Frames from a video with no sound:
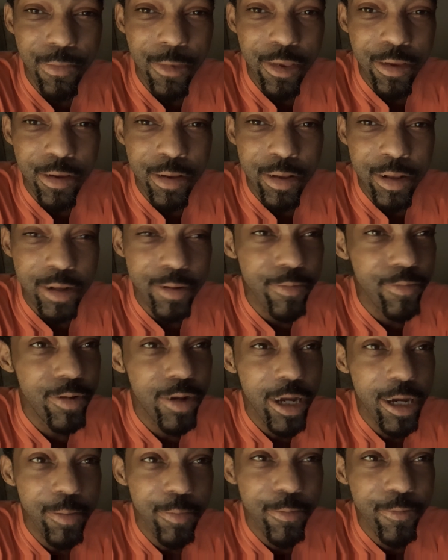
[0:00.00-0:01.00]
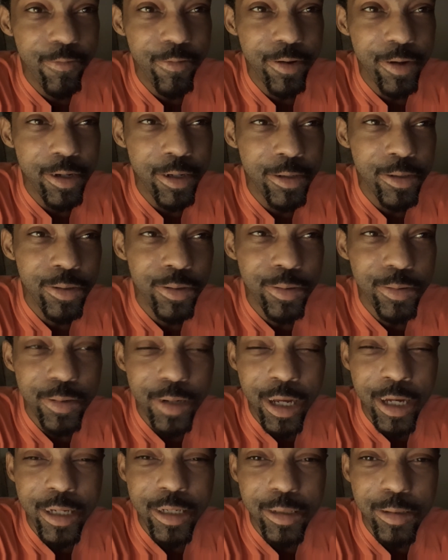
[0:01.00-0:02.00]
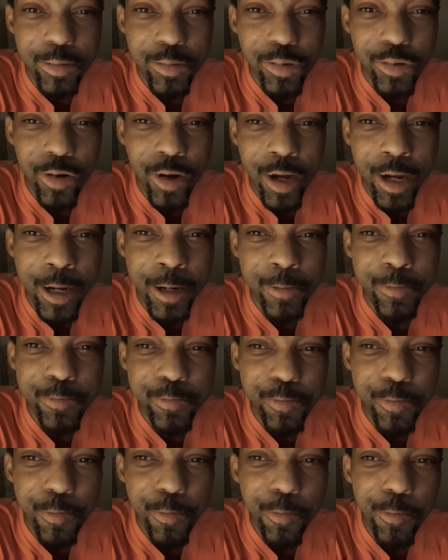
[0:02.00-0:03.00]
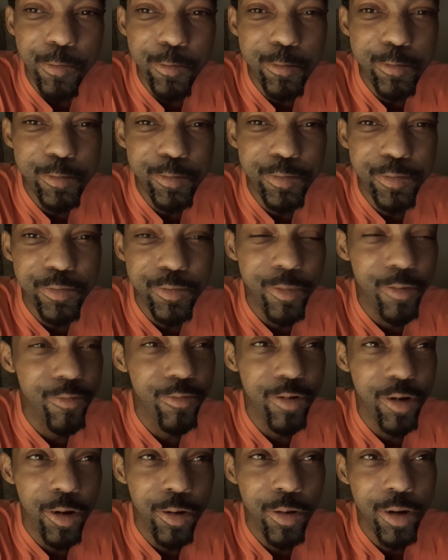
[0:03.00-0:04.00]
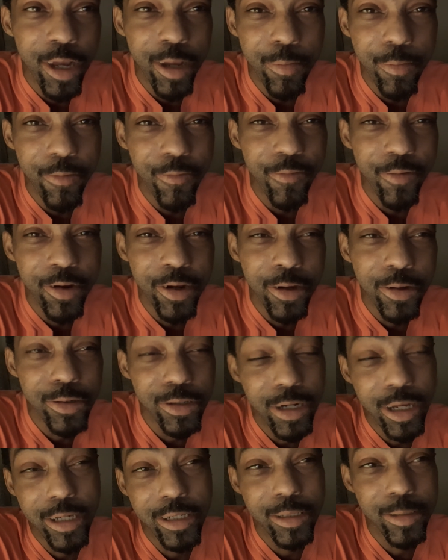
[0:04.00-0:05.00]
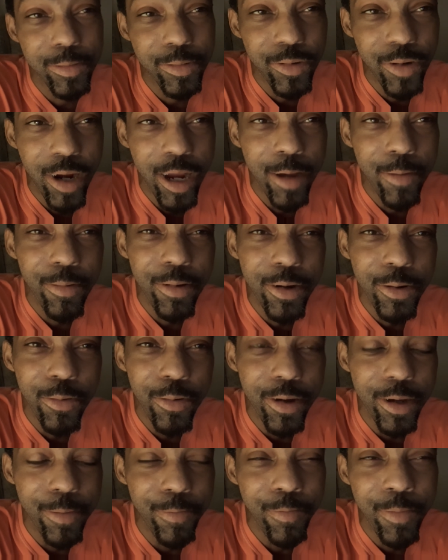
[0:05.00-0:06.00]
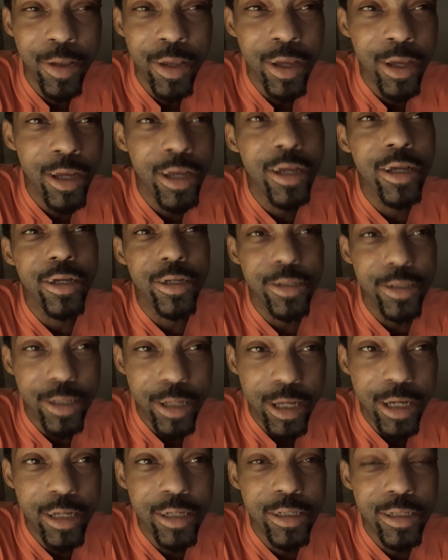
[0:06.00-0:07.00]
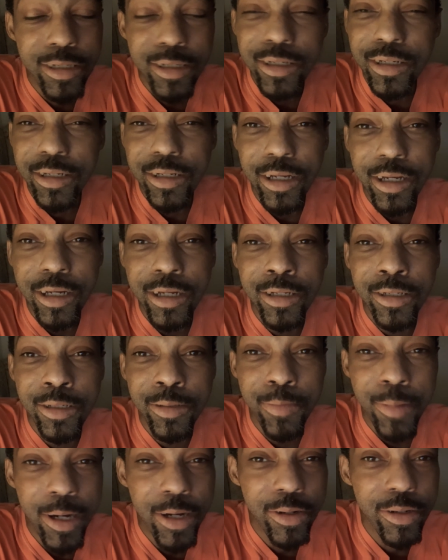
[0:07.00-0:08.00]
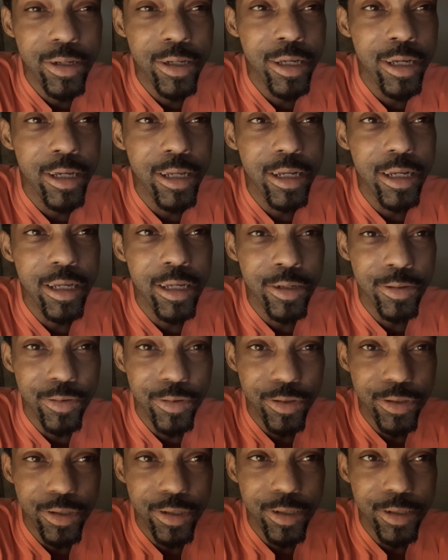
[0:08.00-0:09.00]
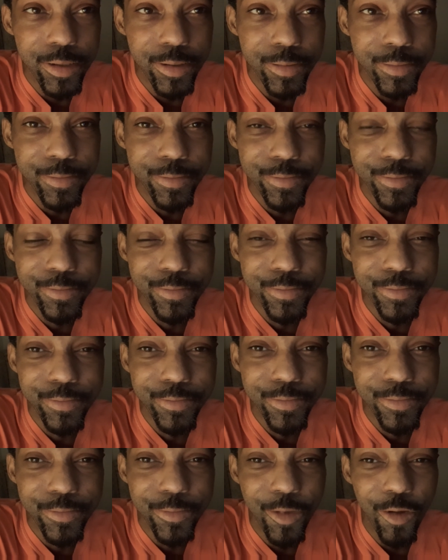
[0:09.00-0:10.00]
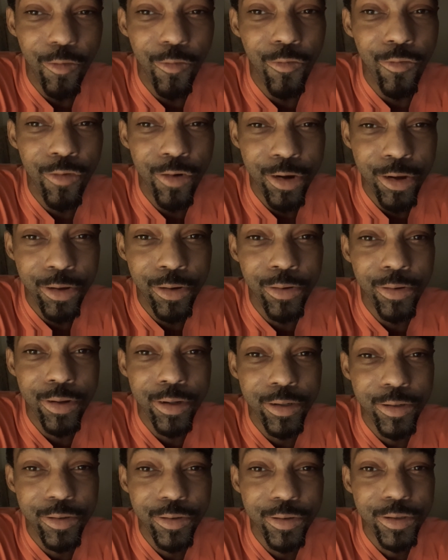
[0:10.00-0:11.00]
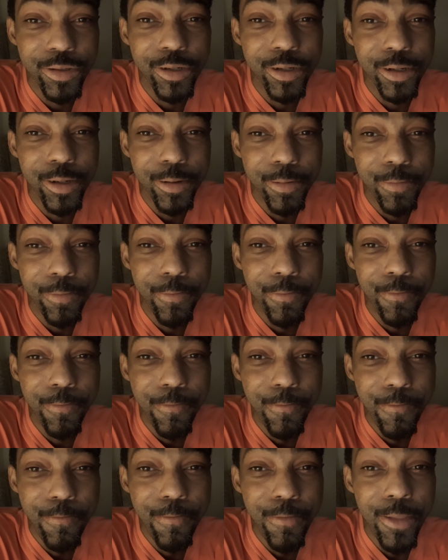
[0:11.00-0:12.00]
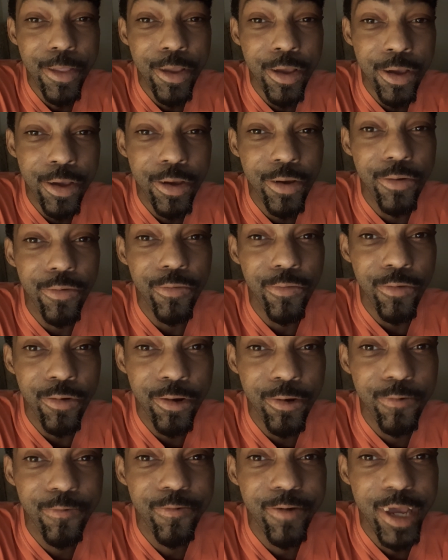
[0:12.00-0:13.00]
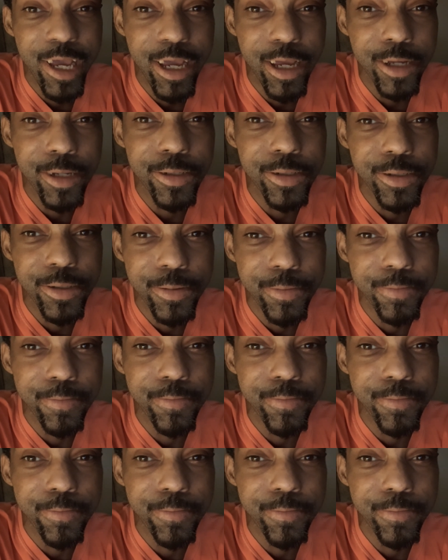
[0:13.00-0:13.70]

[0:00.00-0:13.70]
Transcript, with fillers: If you like my videos, like and subscribe. If you don't like my videos, like and subscribe anyway. This thing is, is about to get interesting. Real interesting. Real fast.